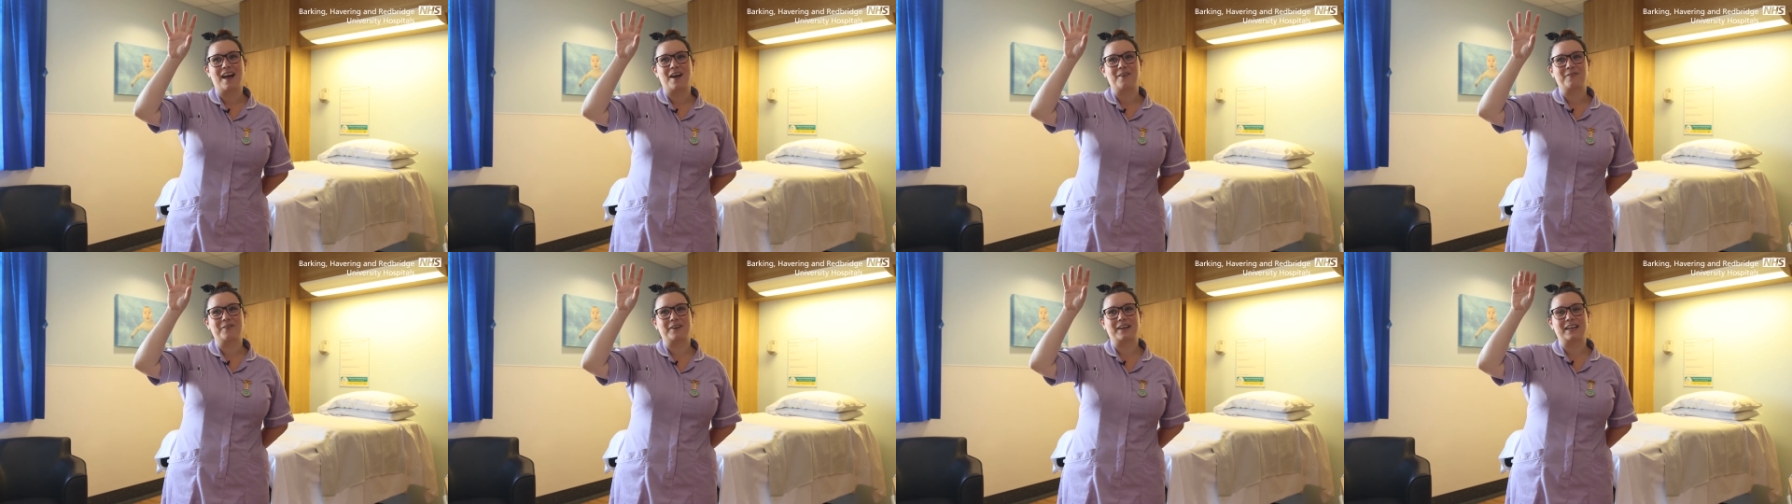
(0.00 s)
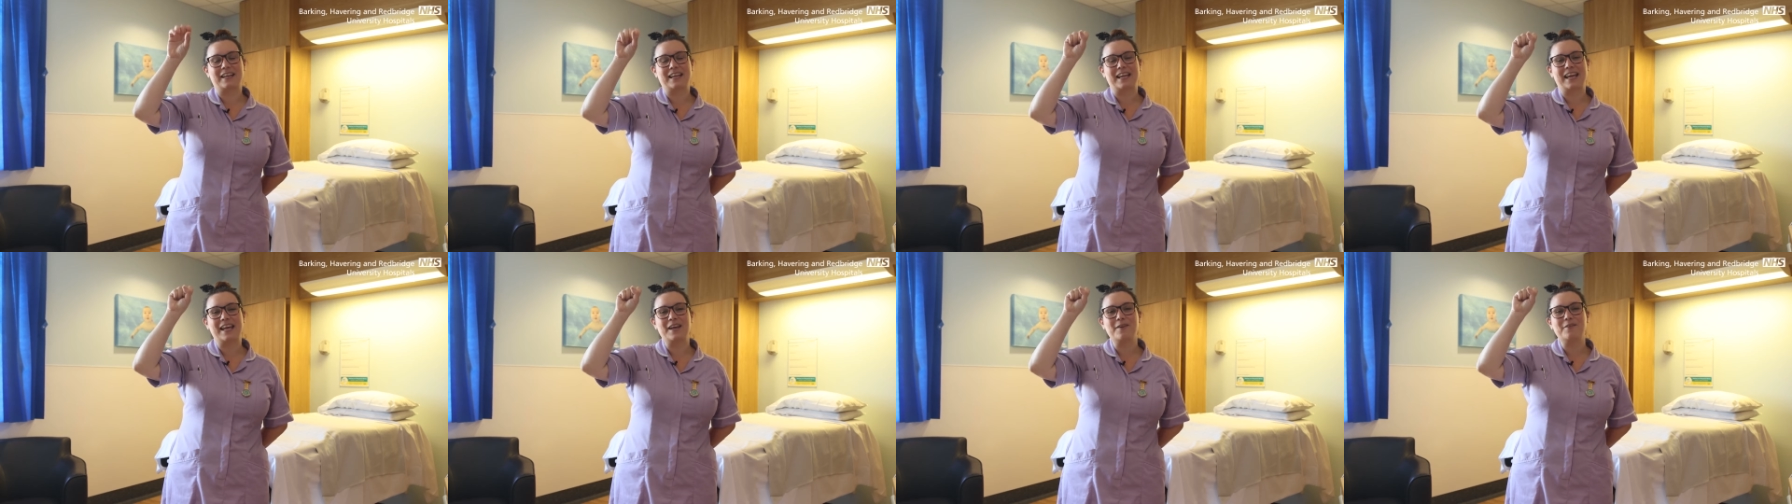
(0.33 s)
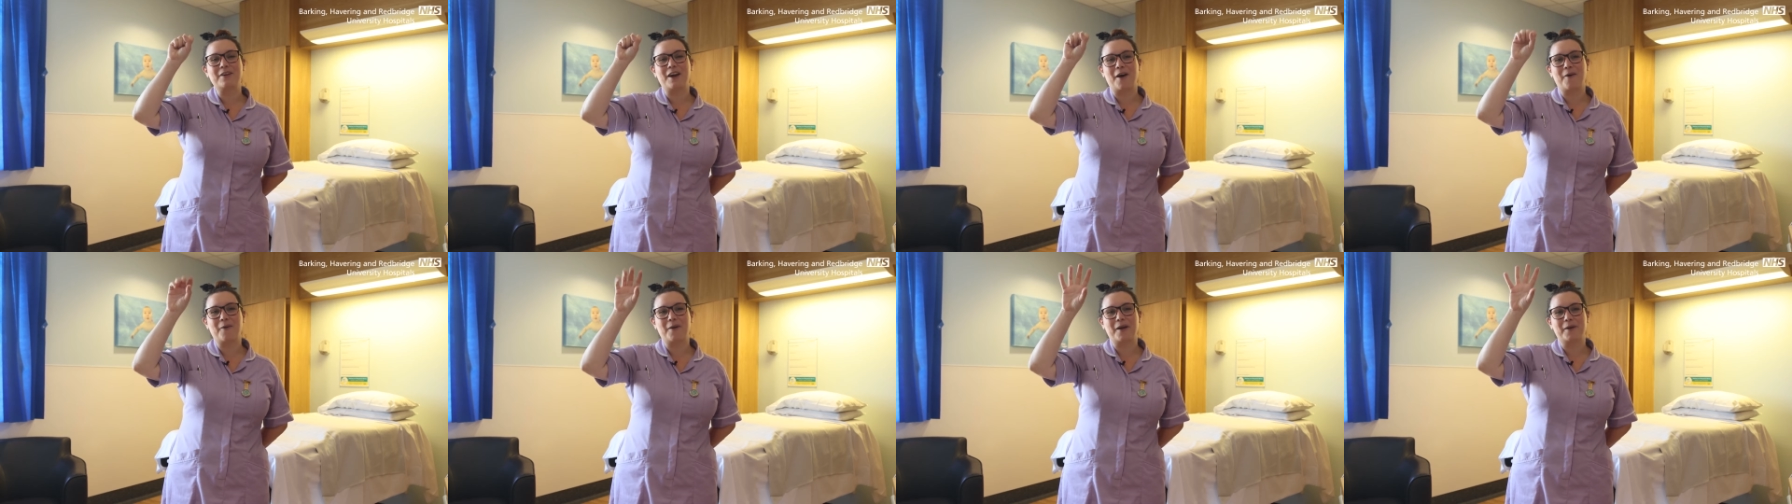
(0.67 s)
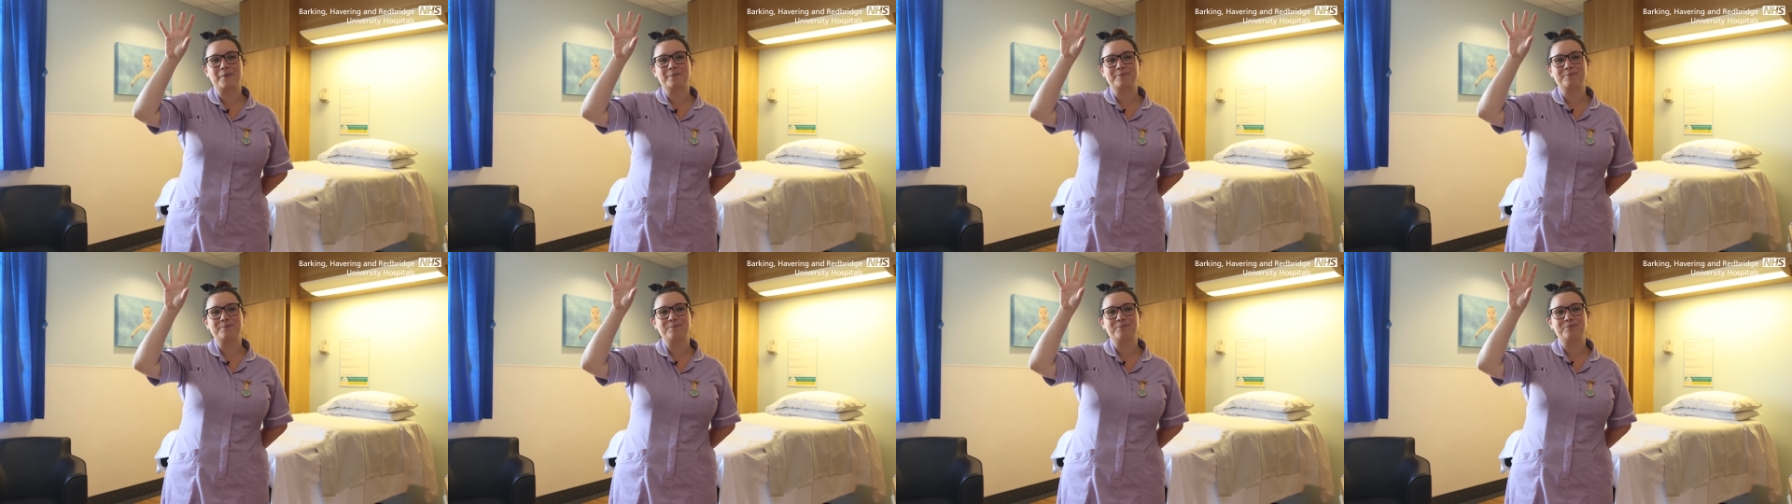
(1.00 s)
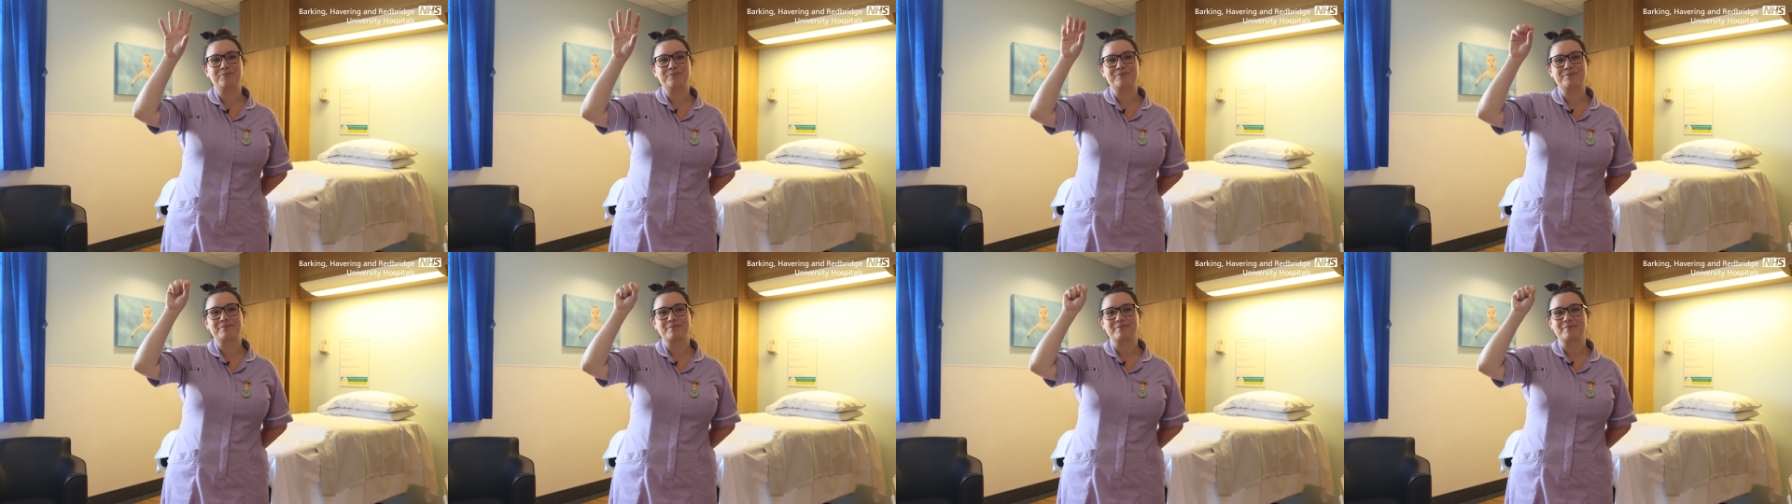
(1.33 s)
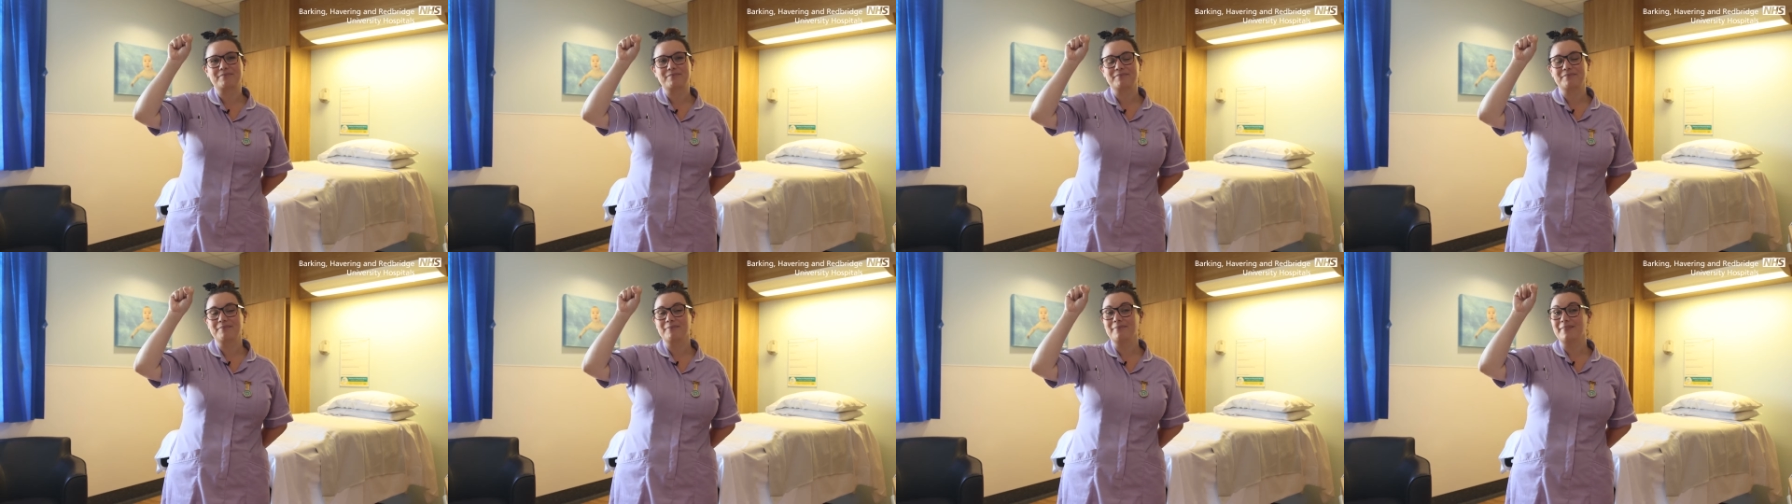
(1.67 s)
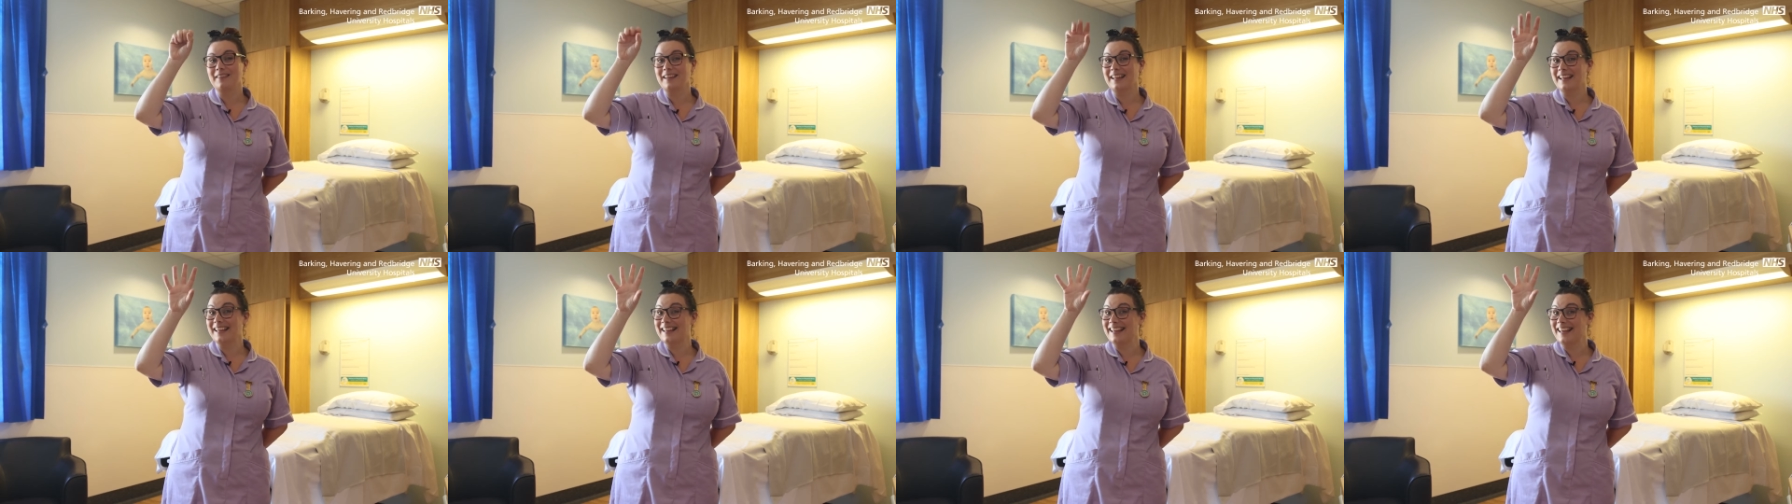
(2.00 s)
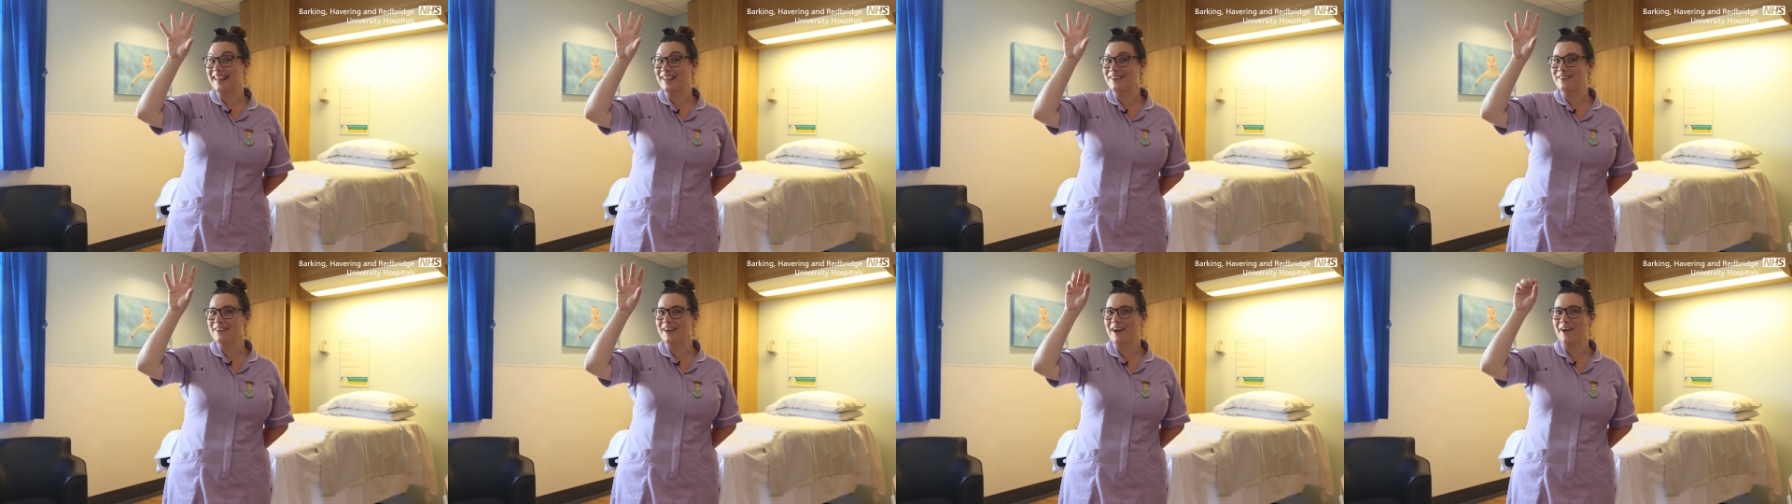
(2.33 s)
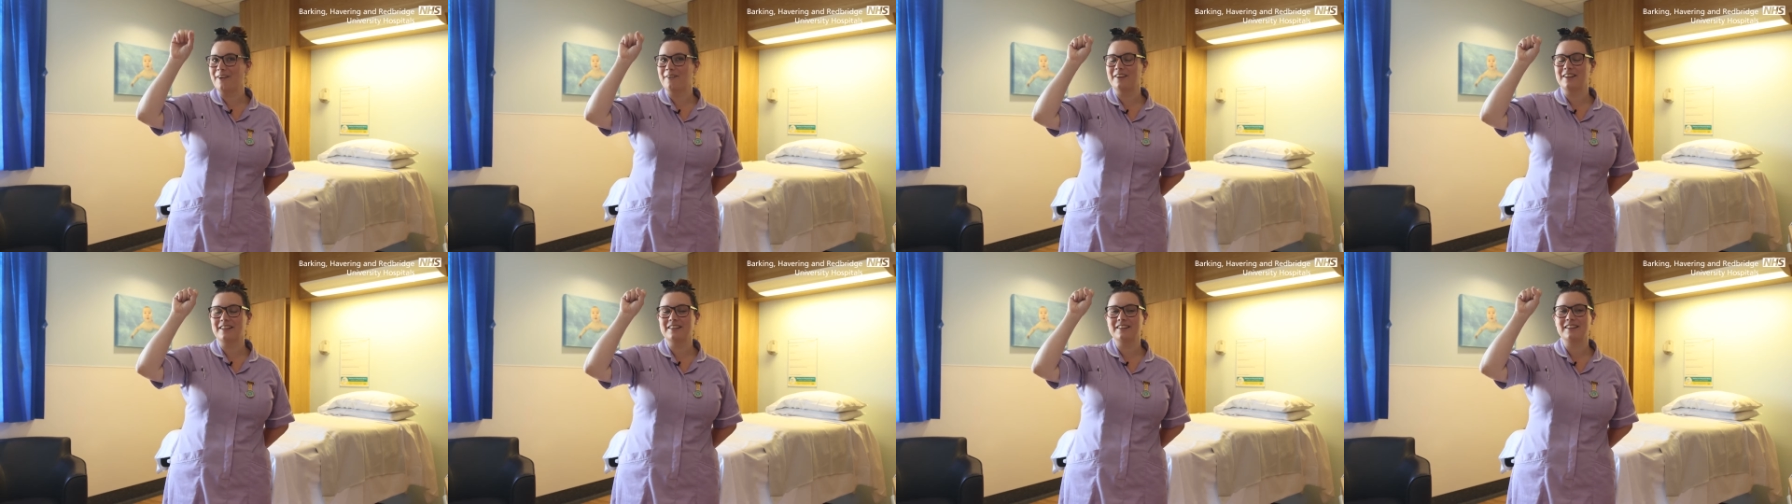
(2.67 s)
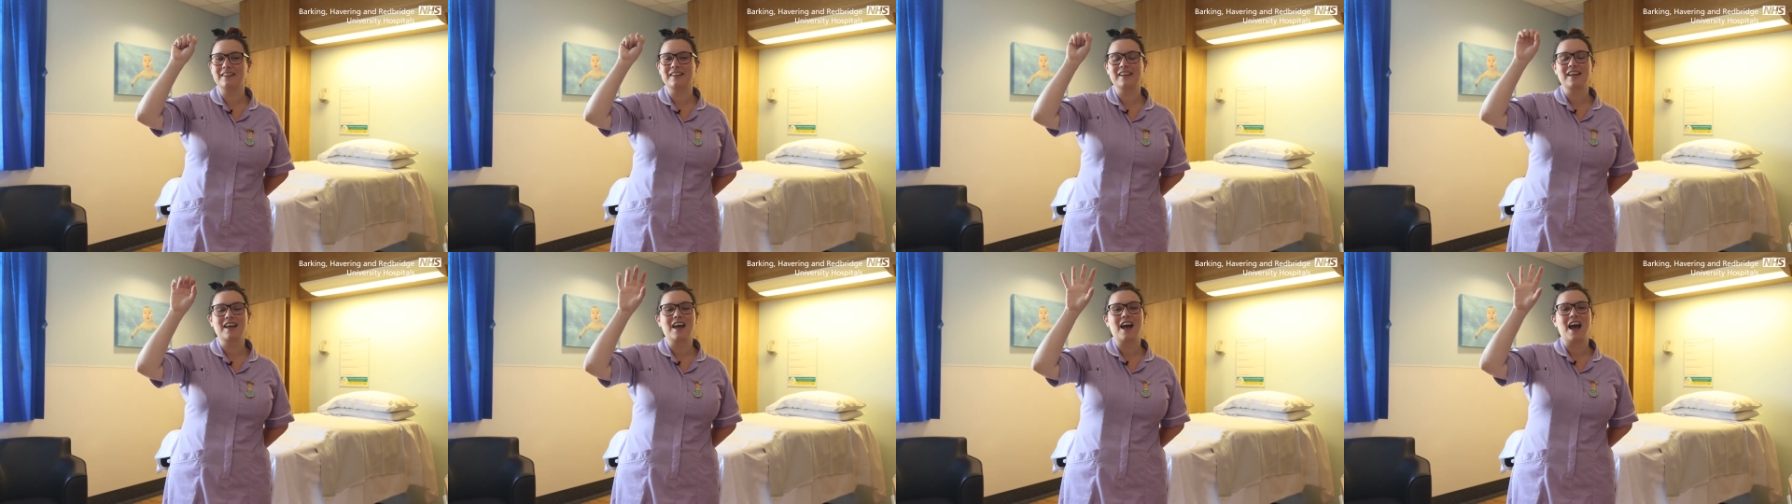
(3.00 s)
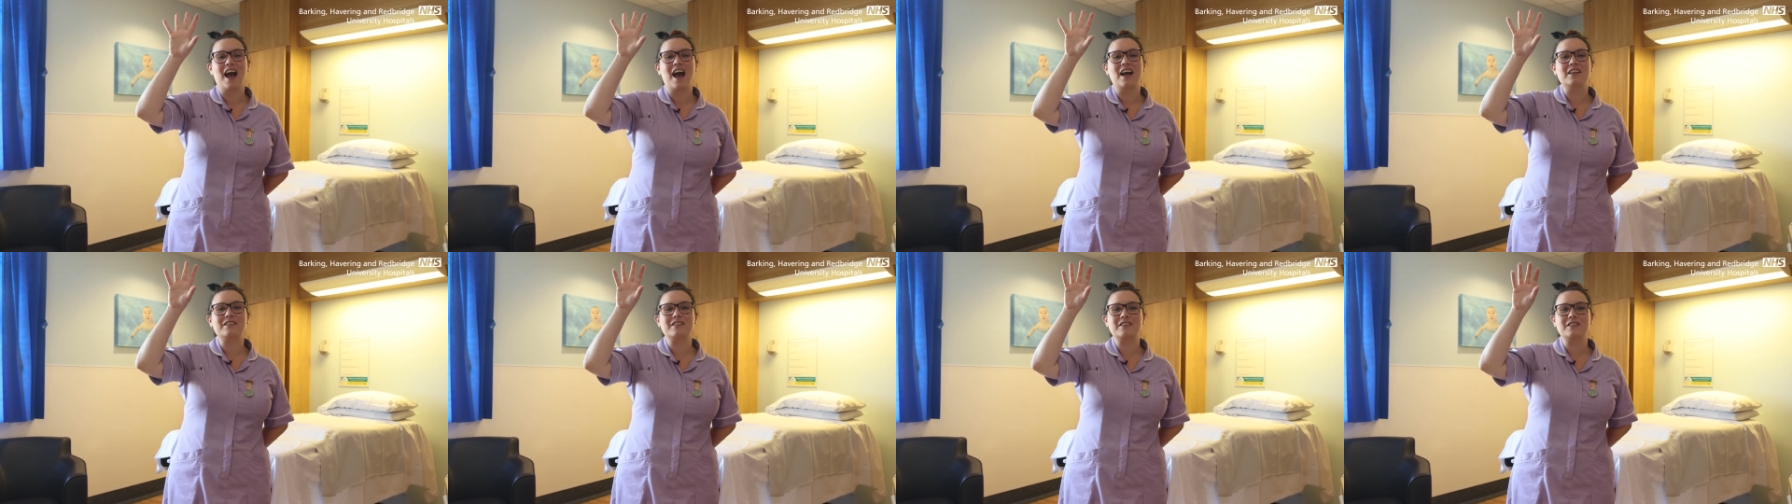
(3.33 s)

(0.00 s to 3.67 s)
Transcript: We're going to keep going, and